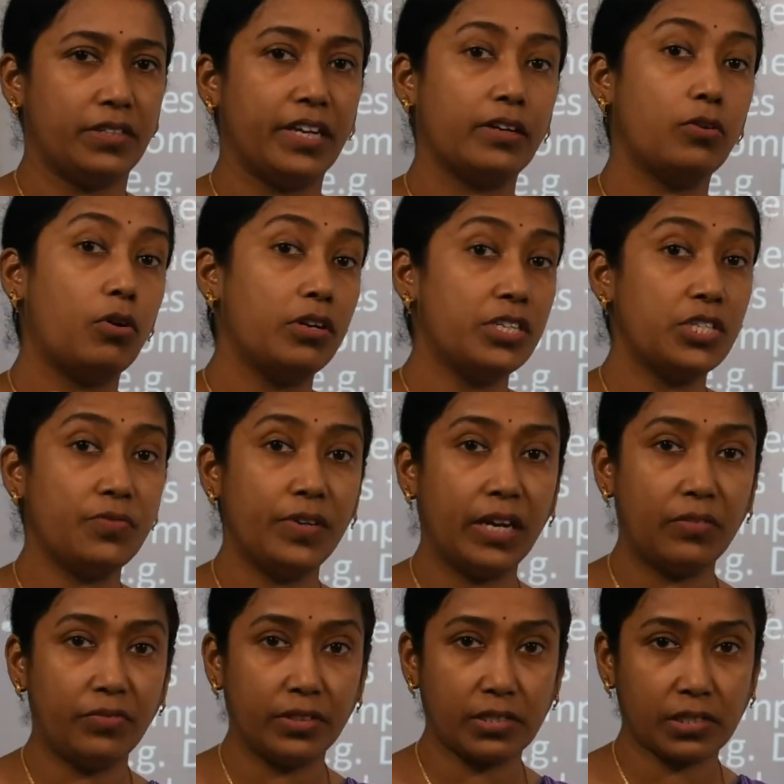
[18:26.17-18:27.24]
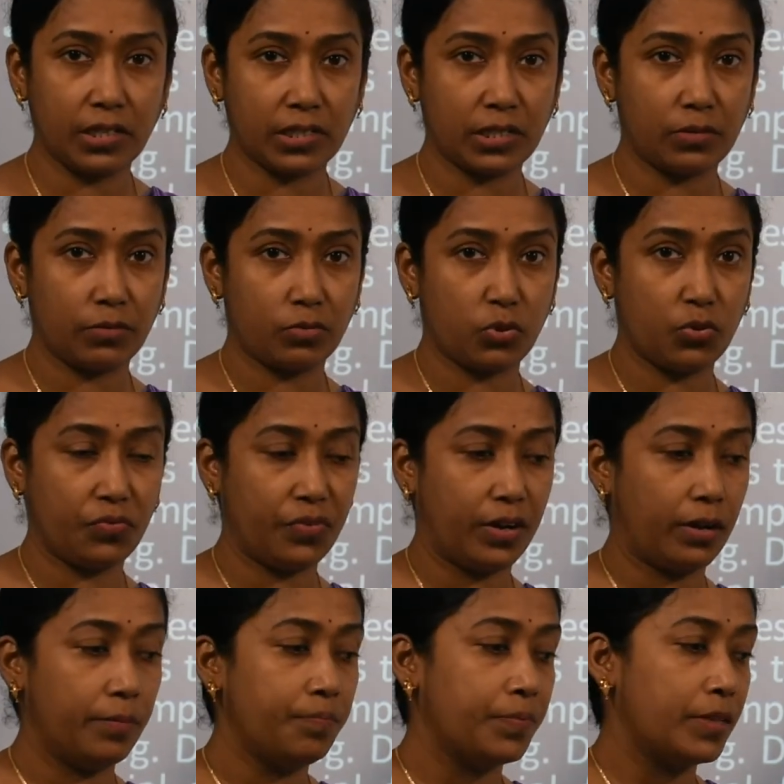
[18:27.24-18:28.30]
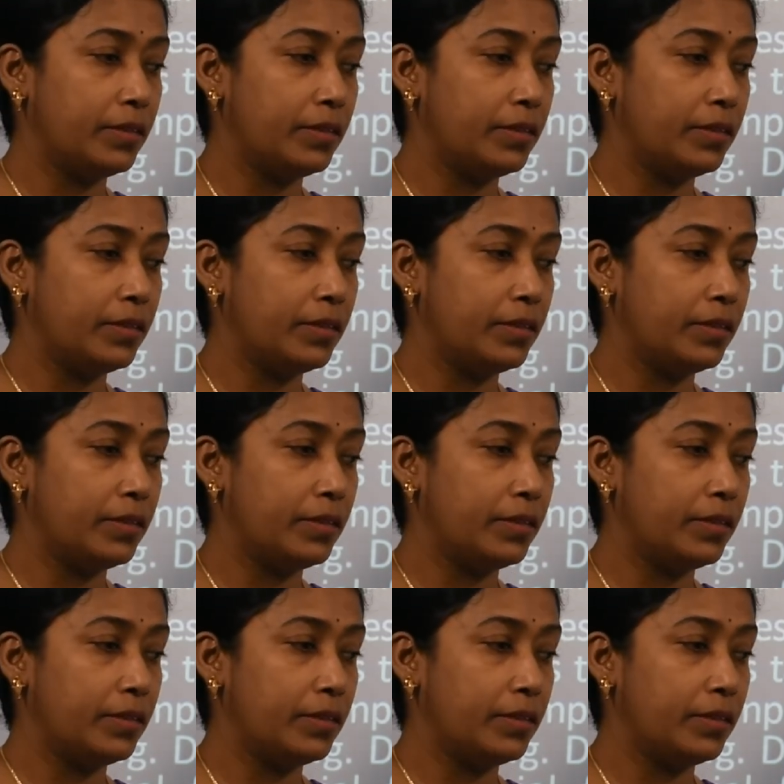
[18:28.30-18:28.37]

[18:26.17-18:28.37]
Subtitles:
Technology we have discussed so far,